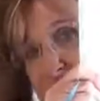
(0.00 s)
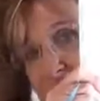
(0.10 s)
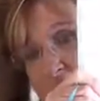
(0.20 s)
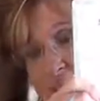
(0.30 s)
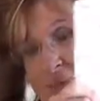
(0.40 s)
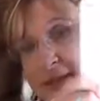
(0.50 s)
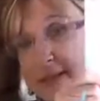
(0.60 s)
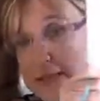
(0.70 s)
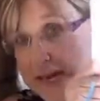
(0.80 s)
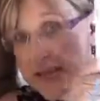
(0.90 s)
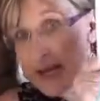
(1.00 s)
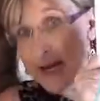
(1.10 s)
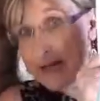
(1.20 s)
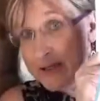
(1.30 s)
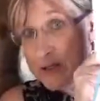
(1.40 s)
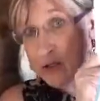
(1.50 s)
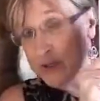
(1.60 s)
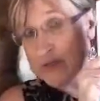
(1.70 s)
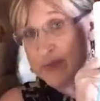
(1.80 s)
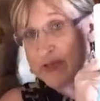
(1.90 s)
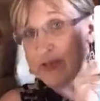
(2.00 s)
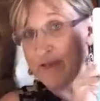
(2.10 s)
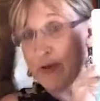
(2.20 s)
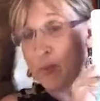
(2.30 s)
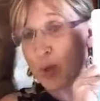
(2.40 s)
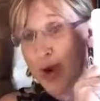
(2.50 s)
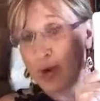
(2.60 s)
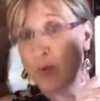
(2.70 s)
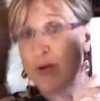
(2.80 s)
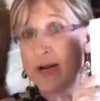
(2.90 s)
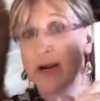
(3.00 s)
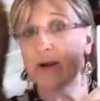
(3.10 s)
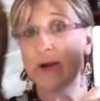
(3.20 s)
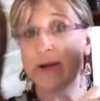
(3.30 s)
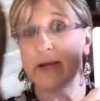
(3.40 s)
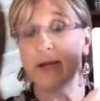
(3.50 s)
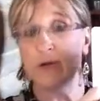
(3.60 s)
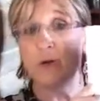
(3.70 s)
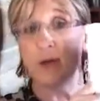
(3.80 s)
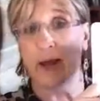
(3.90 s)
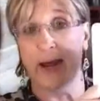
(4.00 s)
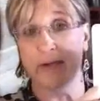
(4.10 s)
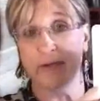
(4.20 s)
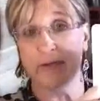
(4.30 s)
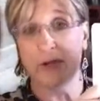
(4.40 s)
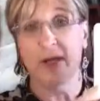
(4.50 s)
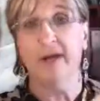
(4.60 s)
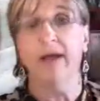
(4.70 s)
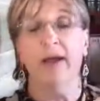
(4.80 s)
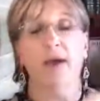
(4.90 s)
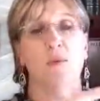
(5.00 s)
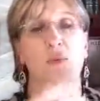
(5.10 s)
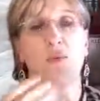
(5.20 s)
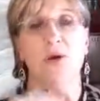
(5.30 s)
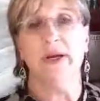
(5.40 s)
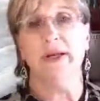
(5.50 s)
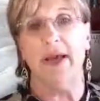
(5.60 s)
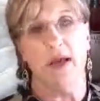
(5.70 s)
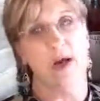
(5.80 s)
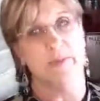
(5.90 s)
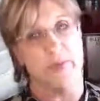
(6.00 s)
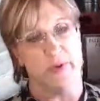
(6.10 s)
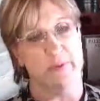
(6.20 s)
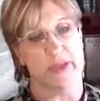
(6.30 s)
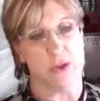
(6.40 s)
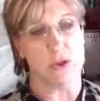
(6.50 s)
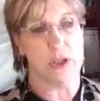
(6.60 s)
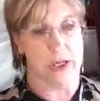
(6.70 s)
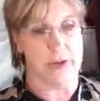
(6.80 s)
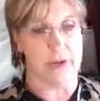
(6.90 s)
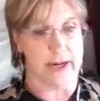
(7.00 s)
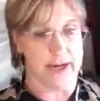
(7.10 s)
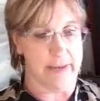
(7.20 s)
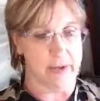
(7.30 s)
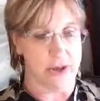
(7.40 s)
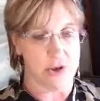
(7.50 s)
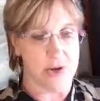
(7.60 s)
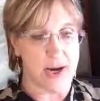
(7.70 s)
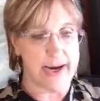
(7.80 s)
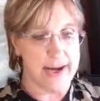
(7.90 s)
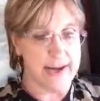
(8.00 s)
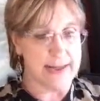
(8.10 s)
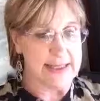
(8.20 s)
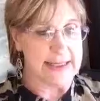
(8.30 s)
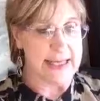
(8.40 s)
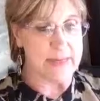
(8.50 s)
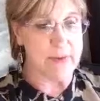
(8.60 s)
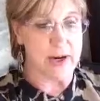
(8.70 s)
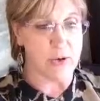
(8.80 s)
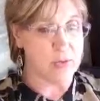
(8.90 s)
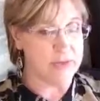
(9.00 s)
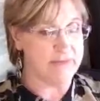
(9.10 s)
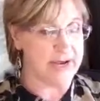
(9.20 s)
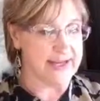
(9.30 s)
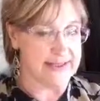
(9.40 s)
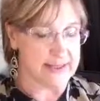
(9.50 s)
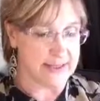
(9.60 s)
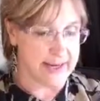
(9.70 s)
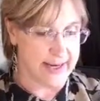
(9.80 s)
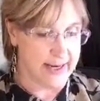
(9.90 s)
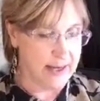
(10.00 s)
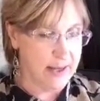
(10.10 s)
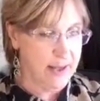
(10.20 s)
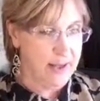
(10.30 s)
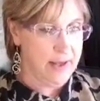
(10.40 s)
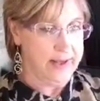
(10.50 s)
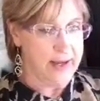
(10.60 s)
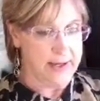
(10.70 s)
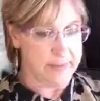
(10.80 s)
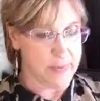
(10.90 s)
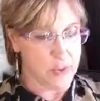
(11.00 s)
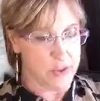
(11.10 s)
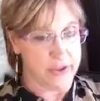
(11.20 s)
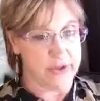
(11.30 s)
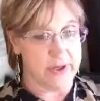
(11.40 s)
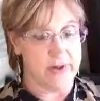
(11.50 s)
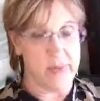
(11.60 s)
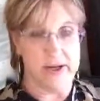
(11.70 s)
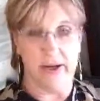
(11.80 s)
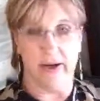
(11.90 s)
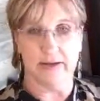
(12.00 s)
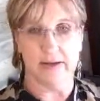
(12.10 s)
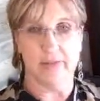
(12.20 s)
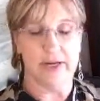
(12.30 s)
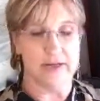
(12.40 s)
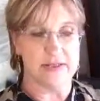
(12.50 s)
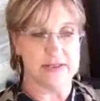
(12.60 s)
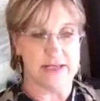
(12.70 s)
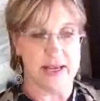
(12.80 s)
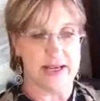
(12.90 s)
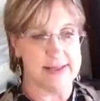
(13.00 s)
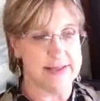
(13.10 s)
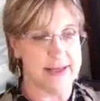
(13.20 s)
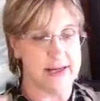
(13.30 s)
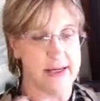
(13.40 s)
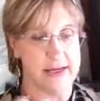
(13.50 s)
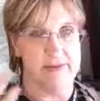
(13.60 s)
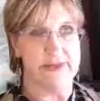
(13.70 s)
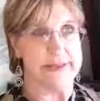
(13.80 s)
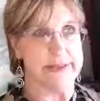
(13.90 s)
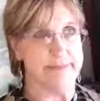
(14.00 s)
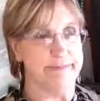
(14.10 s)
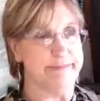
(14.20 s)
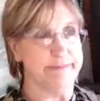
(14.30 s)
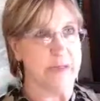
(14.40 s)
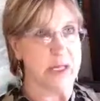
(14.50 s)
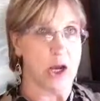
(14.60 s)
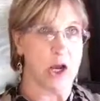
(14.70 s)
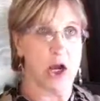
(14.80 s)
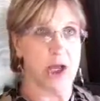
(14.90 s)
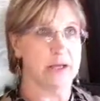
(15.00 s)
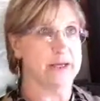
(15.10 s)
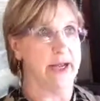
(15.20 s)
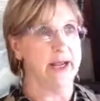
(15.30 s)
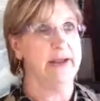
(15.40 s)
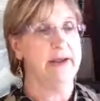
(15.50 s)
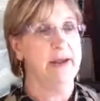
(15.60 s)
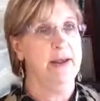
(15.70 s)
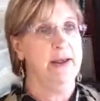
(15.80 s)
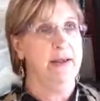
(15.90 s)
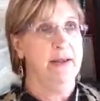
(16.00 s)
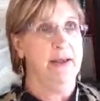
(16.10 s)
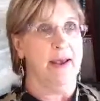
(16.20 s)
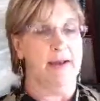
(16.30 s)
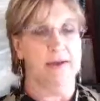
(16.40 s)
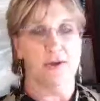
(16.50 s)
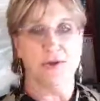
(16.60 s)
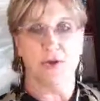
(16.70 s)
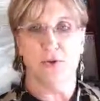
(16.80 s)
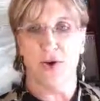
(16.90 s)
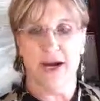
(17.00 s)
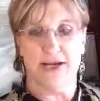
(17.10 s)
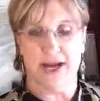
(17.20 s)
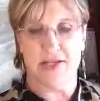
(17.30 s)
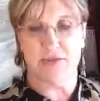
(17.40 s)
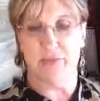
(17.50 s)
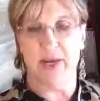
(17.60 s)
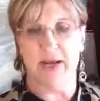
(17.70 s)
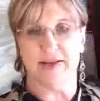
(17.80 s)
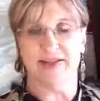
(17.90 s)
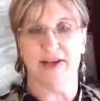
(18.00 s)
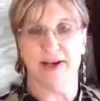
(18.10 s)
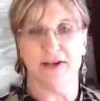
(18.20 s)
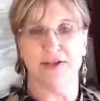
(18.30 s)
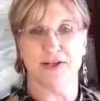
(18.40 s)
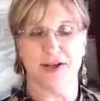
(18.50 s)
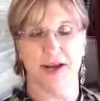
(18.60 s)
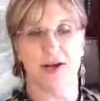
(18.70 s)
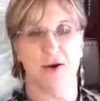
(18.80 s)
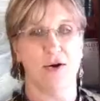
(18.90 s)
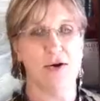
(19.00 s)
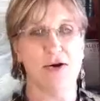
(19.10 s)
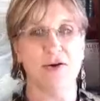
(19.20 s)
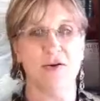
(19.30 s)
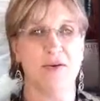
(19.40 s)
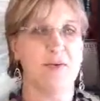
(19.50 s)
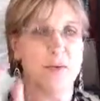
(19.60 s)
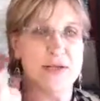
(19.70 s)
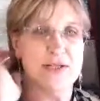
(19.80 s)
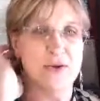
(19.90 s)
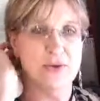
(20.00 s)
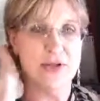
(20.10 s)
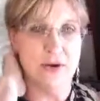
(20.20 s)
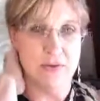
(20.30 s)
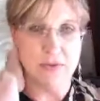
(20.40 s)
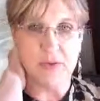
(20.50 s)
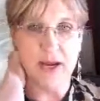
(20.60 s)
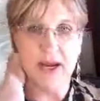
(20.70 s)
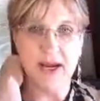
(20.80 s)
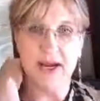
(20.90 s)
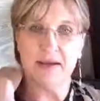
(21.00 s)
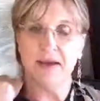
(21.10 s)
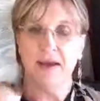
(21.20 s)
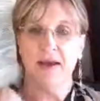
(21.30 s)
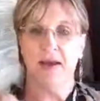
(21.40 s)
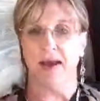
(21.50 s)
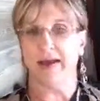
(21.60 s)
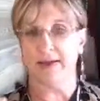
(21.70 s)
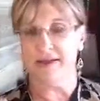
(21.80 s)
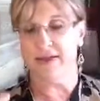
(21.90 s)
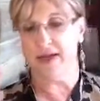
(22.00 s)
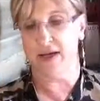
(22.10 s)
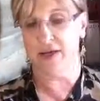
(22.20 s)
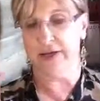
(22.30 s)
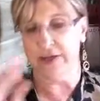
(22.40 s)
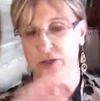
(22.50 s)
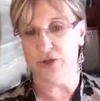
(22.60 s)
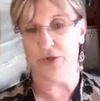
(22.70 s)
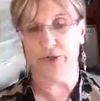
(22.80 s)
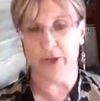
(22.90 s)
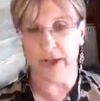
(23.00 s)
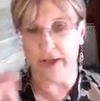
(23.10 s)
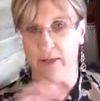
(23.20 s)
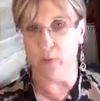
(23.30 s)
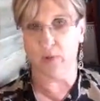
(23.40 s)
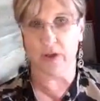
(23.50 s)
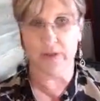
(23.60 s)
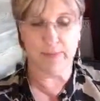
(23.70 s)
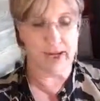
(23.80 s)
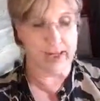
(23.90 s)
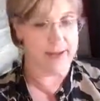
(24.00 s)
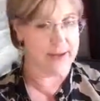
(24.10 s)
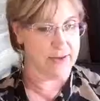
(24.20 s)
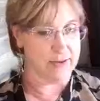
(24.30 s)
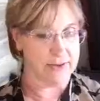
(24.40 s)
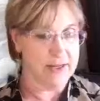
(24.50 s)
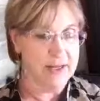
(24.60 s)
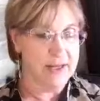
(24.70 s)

of time that is dedicated to a specific priority area in your life, really helps with mental clutter. And I'm going to try and heed my own advice today. I got up earlier than everybody else. Everybody else is taking today of as a holiday. And those are great days for me, because then I can just kind of go, oh, everybody's doing their own thing. I can sit here, I can journal, I can clean my head out.